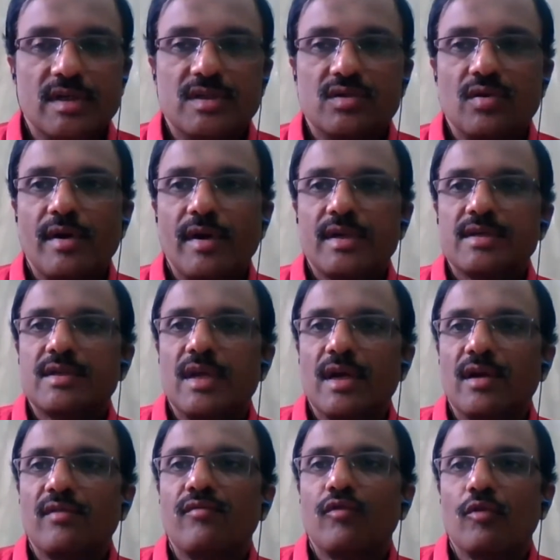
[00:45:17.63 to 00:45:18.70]
So it is
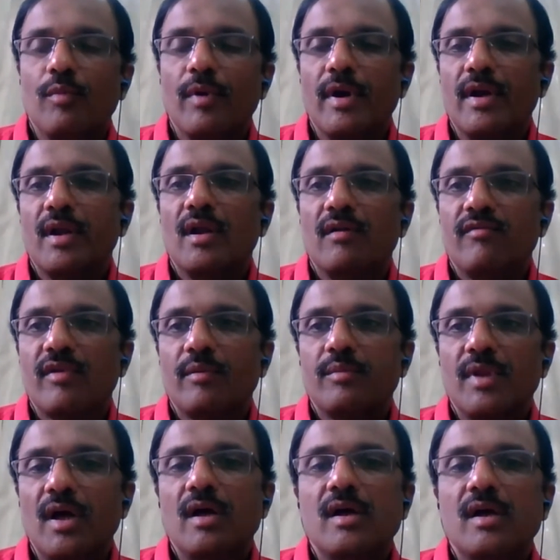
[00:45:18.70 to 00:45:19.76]
taking food material from
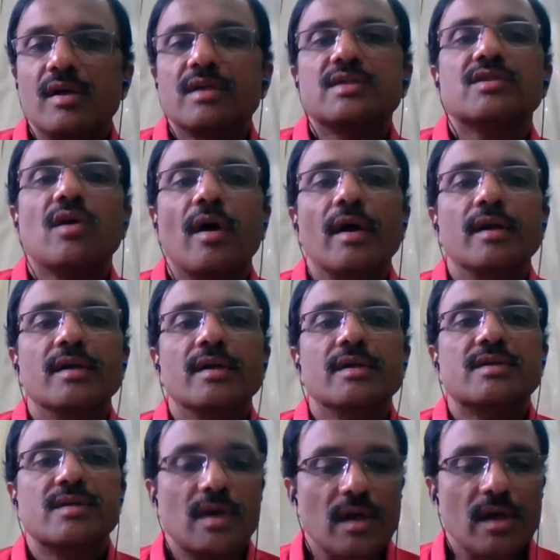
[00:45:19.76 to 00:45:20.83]
the
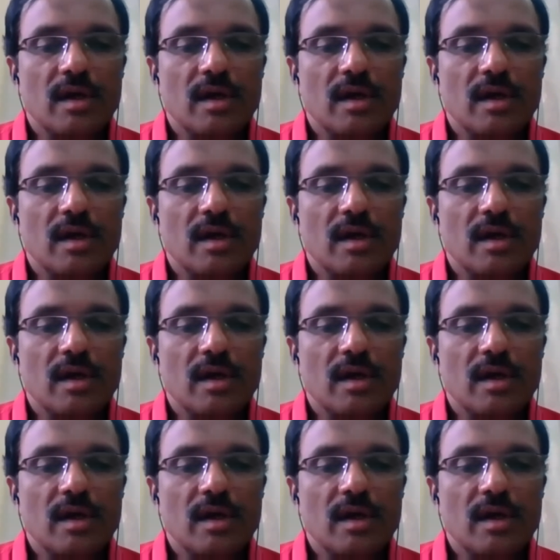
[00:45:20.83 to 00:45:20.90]
soils.